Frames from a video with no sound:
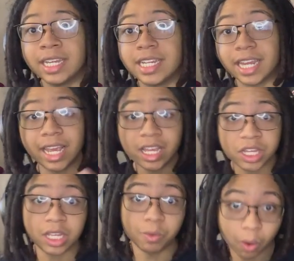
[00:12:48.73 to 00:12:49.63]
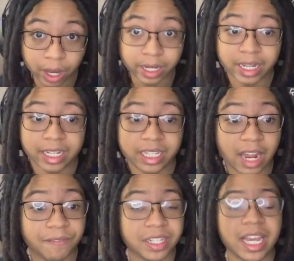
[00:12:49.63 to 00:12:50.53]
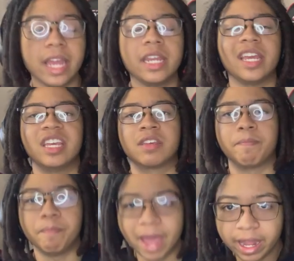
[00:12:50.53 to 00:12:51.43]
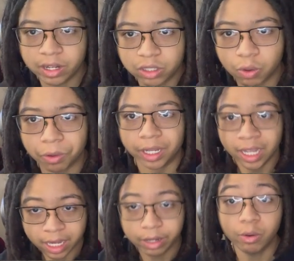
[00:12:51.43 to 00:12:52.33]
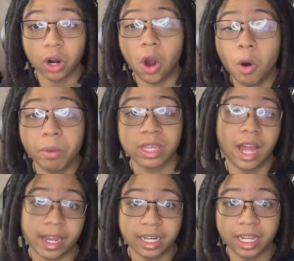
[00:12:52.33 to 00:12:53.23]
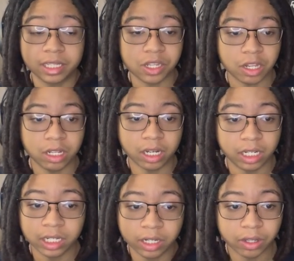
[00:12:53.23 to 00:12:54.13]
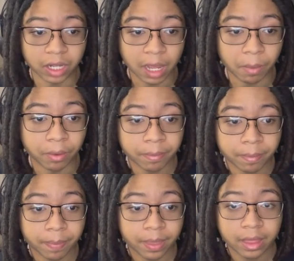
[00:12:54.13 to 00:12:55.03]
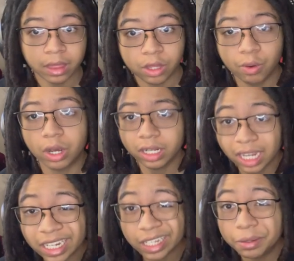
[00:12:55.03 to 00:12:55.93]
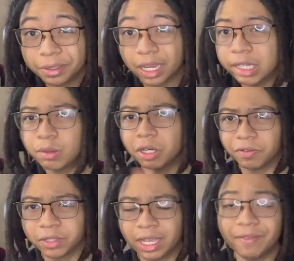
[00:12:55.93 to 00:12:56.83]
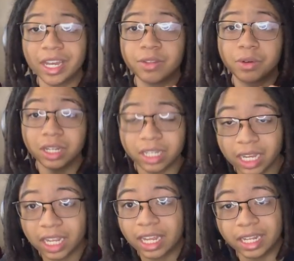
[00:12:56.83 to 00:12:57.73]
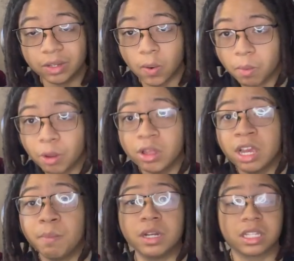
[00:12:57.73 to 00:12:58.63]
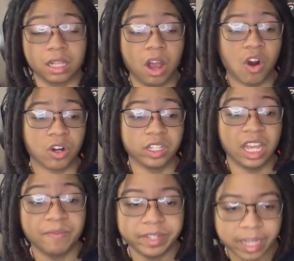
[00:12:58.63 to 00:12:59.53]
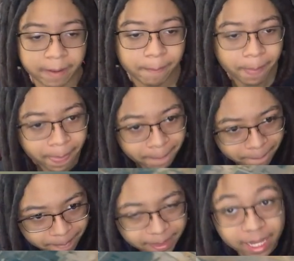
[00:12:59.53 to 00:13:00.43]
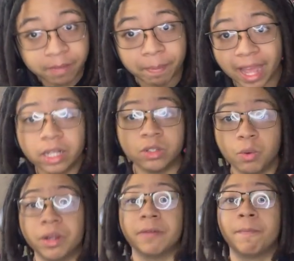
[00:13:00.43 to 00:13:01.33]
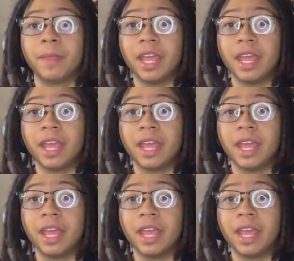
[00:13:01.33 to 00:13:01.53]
The HE1 10v10 is mandatory. You are almost not going to get this shit done in any other game mode. You could get it in Nuketown 24/7 and you could get it in normal, but it's a lot harder. 10v10 is mandatory.